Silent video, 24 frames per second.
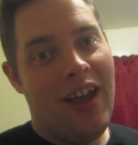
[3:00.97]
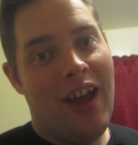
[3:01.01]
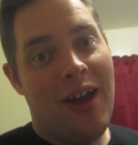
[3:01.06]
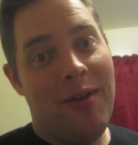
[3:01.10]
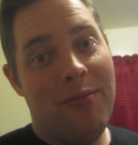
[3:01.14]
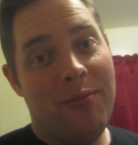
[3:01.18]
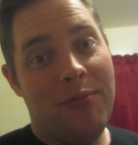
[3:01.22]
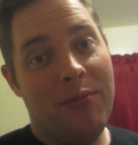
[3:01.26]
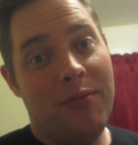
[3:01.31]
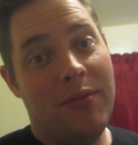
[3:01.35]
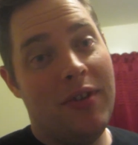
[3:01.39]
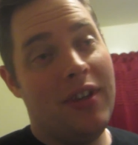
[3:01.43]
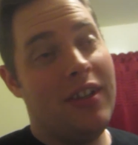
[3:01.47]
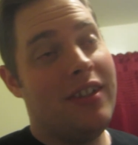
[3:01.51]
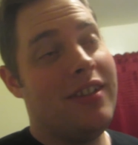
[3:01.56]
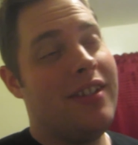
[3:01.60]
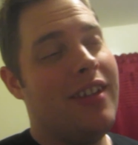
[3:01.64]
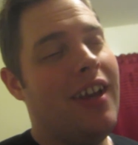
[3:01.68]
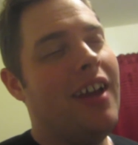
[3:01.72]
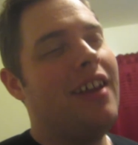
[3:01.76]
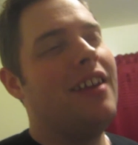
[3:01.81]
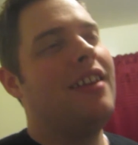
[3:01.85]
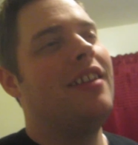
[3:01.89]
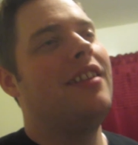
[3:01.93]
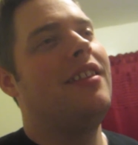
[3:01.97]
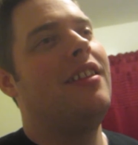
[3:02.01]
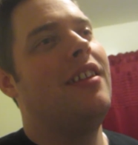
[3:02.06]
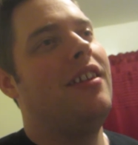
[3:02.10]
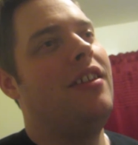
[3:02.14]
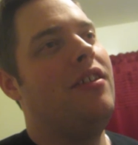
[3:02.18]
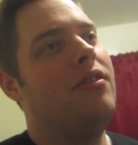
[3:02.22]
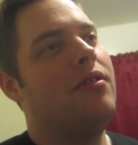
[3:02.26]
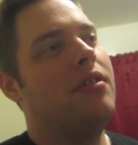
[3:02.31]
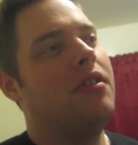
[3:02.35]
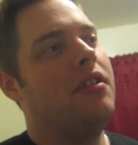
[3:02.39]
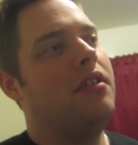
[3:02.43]
I'm excited that
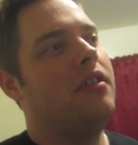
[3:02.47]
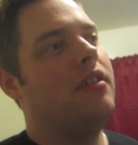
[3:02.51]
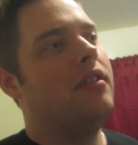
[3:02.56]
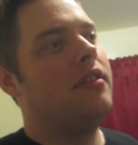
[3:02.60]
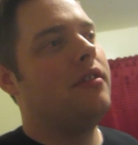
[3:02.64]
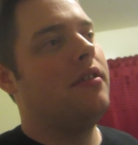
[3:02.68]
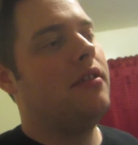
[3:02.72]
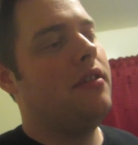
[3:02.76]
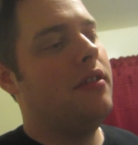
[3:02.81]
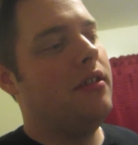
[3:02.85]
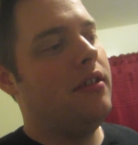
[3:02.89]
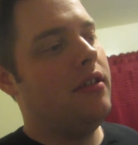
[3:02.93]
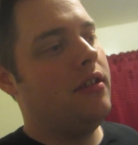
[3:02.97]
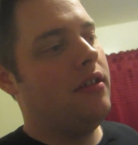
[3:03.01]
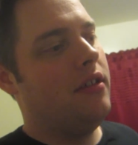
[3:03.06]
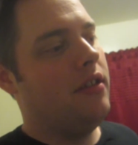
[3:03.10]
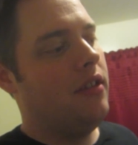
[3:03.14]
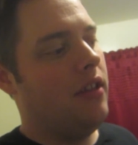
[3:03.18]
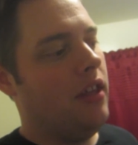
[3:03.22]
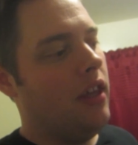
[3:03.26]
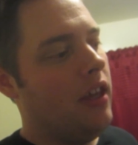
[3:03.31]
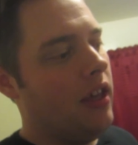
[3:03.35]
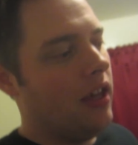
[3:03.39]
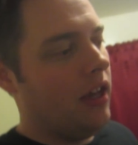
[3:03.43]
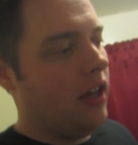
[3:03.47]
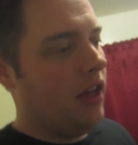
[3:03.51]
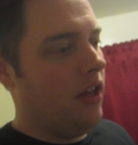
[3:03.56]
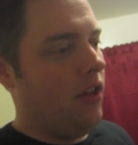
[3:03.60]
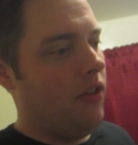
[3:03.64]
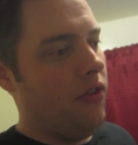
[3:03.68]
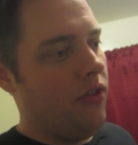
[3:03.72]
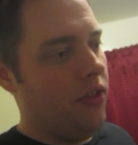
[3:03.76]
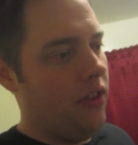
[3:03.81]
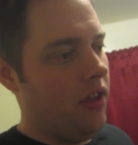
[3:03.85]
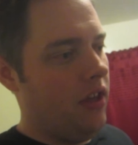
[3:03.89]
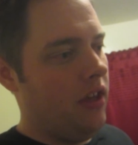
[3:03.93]
you can still eat
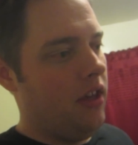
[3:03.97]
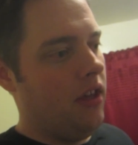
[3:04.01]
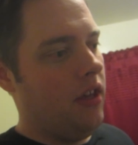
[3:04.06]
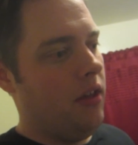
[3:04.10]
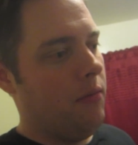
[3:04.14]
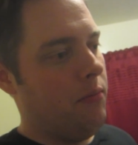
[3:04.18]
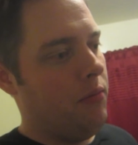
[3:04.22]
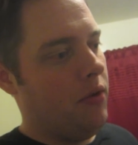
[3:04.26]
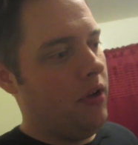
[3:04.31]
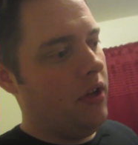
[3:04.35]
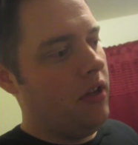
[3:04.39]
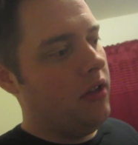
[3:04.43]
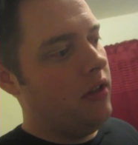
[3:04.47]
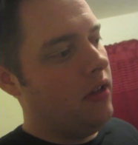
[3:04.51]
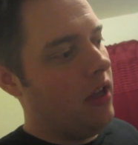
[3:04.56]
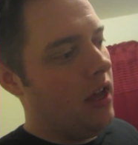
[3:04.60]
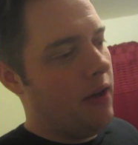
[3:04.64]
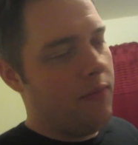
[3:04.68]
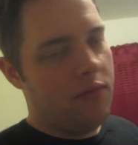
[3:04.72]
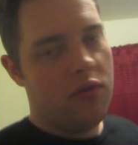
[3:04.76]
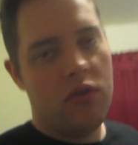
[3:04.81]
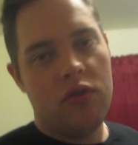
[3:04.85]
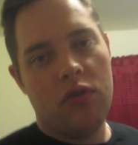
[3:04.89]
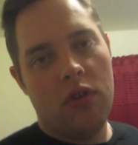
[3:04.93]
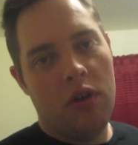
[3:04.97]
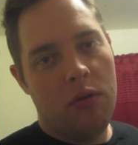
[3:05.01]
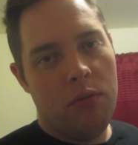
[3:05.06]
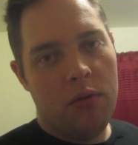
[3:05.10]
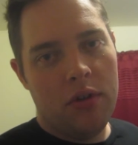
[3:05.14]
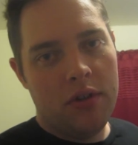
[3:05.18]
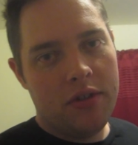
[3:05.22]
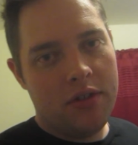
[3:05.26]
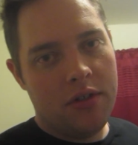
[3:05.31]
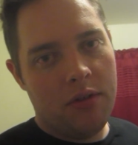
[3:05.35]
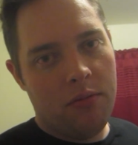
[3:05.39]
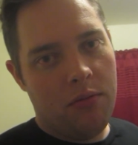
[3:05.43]
healthy but have a treat
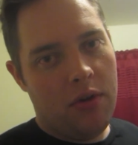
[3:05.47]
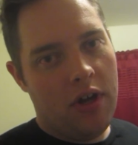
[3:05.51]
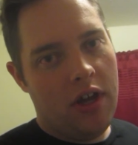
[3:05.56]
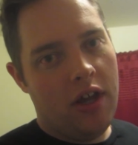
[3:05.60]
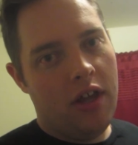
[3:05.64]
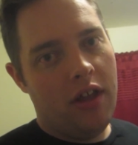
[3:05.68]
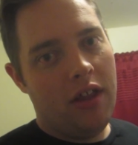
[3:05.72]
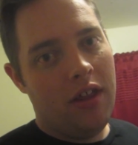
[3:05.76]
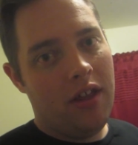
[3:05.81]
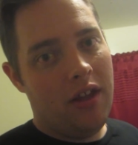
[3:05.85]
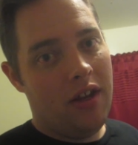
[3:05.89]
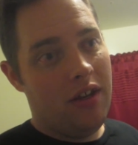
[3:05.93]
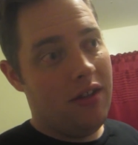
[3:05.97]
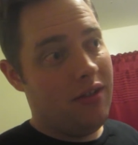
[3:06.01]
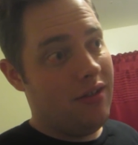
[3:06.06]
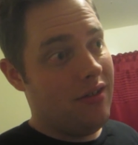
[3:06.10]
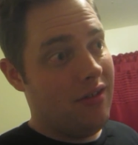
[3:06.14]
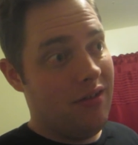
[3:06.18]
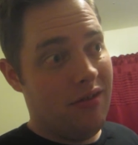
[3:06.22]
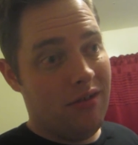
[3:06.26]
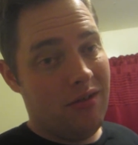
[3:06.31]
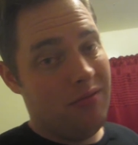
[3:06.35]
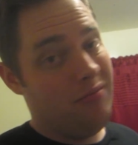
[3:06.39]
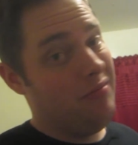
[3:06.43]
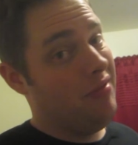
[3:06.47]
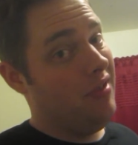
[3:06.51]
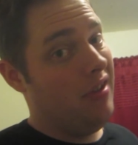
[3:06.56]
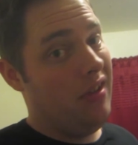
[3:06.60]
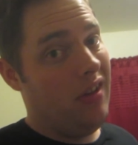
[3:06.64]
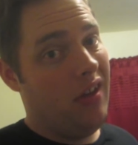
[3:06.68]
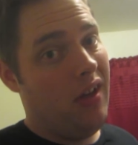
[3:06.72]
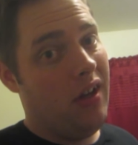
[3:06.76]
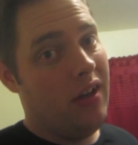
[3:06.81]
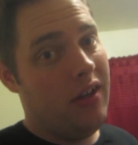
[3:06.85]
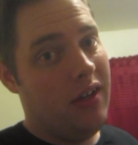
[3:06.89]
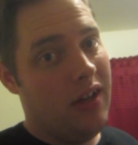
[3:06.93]
once in a while and it's still
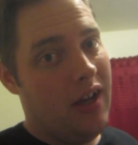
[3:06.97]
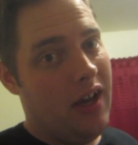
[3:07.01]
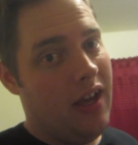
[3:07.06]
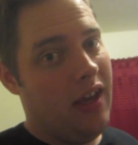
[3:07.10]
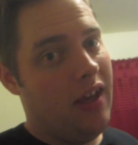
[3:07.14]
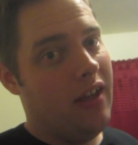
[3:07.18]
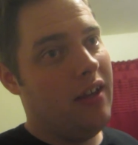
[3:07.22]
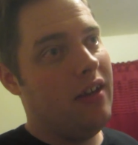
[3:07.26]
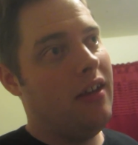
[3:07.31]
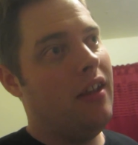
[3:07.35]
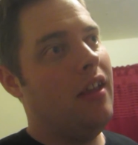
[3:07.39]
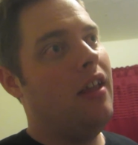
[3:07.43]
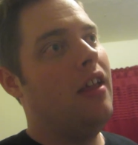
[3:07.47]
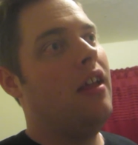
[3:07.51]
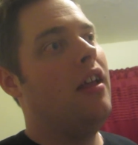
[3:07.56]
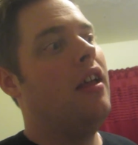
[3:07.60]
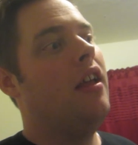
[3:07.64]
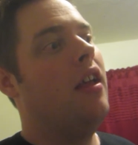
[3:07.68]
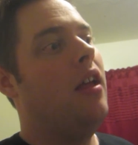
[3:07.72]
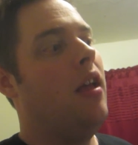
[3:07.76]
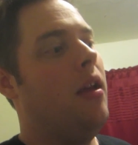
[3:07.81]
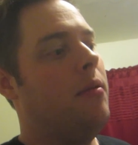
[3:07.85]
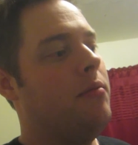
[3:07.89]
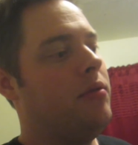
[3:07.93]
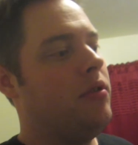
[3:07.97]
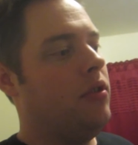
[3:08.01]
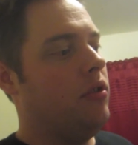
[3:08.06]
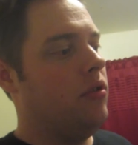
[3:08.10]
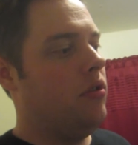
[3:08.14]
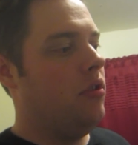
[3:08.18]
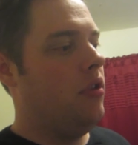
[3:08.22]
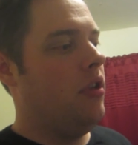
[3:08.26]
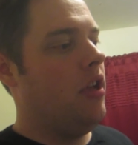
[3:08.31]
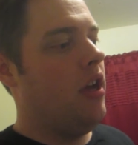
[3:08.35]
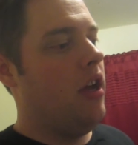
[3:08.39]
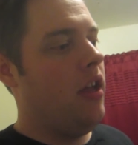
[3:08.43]
completely on diet. I'm
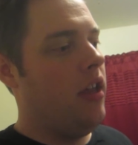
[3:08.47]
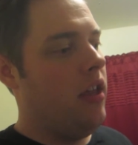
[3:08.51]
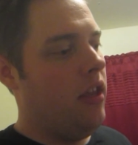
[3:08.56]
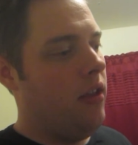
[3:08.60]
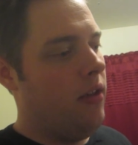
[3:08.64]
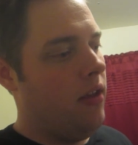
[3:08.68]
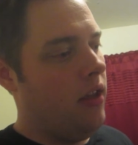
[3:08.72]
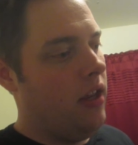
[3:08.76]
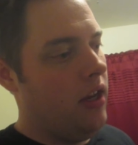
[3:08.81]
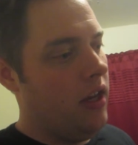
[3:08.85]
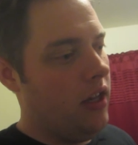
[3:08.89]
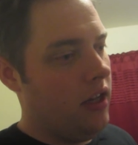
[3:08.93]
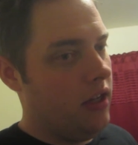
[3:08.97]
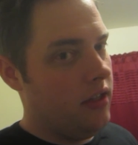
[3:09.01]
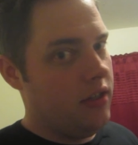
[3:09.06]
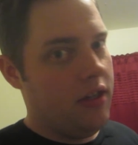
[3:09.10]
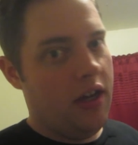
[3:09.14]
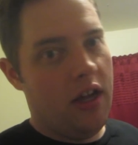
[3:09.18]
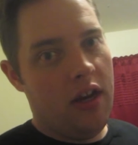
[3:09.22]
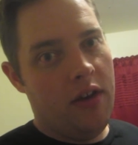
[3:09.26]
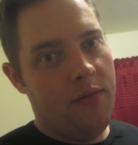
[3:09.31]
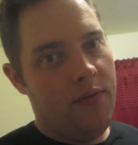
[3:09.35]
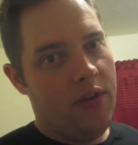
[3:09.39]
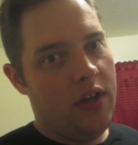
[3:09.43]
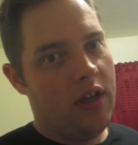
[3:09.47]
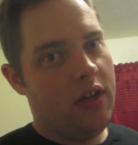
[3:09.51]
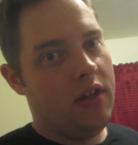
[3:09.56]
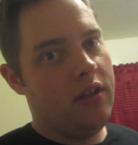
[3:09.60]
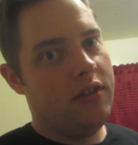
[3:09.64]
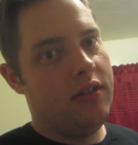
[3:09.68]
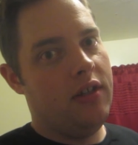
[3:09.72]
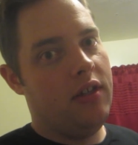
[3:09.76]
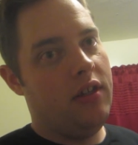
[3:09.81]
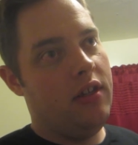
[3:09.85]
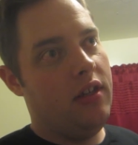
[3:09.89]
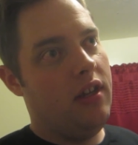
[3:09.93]
still not e eating a ton of it
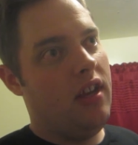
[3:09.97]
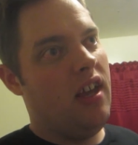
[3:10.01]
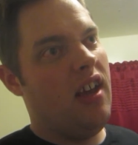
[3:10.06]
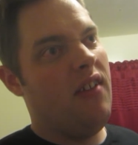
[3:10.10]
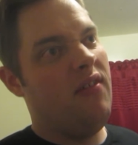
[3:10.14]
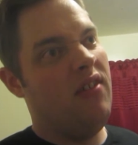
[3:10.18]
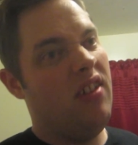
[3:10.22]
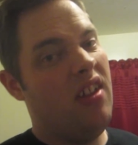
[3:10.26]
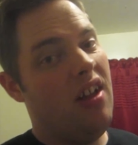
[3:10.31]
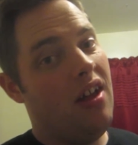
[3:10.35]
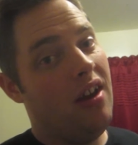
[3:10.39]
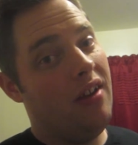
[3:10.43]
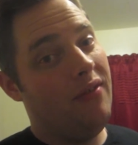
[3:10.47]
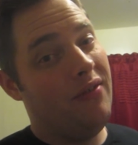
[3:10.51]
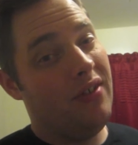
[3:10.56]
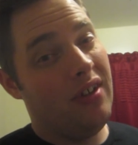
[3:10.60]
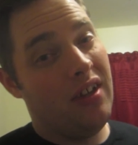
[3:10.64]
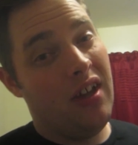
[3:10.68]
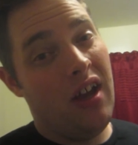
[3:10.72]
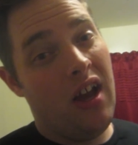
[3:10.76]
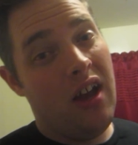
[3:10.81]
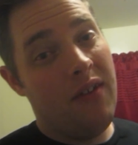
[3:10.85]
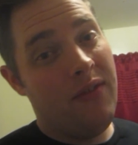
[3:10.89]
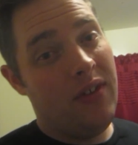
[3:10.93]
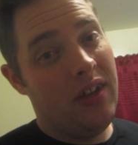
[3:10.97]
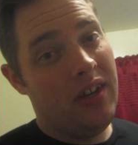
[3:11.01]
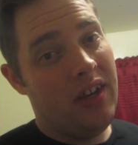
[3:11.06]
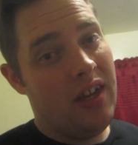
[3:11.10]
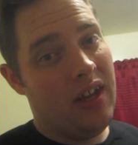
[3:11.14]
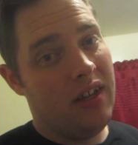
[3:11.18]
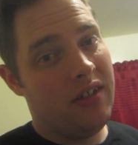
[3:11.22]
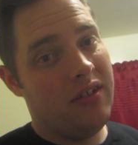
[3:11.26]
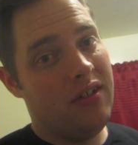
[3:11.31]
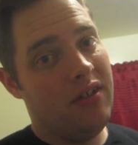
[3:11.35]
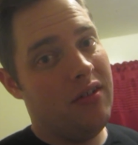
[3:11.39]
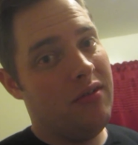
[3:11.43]
because it did have a lot of agave
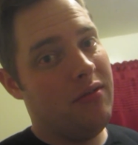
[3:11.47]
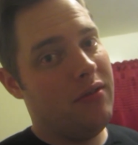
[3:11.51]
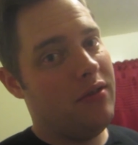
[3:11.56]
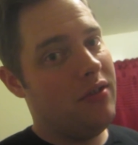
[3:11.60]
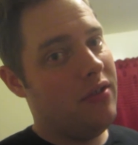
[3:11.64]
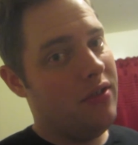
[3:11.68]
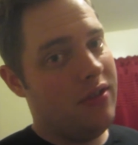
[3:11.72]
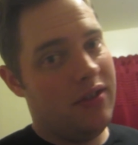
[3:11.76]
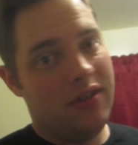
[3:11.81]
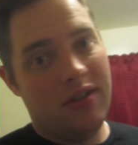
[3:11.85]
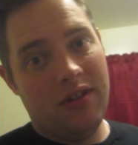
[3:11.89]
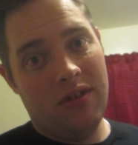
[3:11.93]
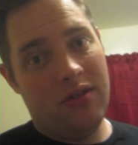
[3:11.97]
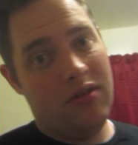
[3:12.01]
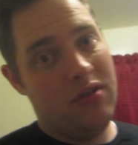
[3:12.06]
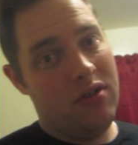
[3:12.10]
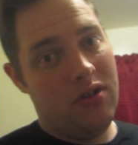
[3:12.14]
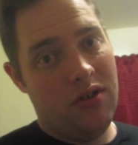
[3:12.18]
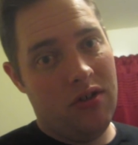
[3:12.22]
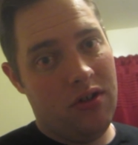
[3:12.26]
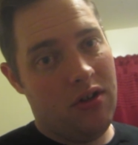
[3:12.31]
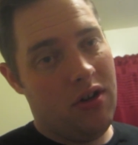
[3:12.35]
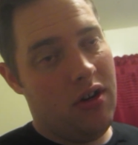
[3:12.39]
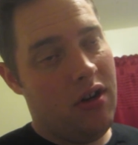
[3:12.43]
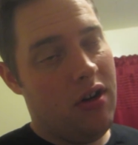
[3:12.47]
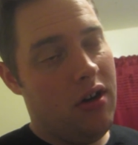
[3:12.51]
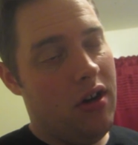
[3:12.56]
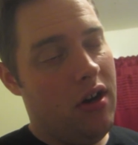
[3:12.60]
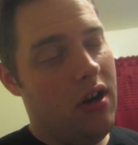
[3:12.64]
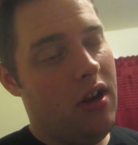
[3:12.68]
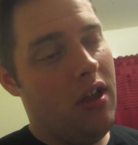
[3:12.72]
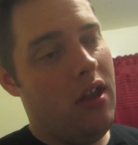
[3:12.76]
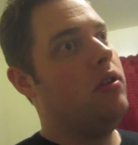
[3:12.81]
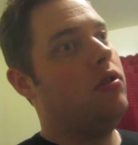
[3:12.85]
nectar which is still sugar.